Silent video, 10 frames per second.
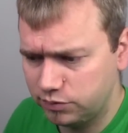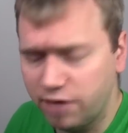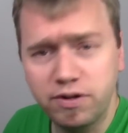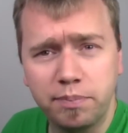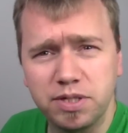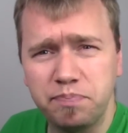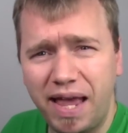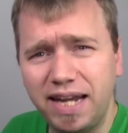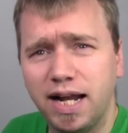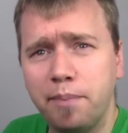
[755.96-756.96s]
Devcopters
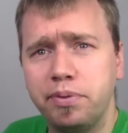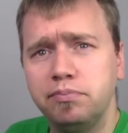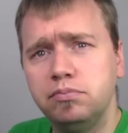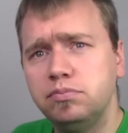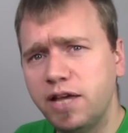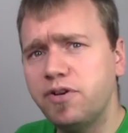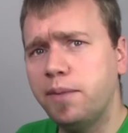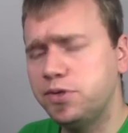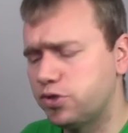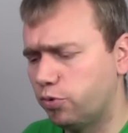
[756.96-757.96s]
painted up.
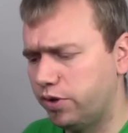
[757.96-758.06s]
Devcopters are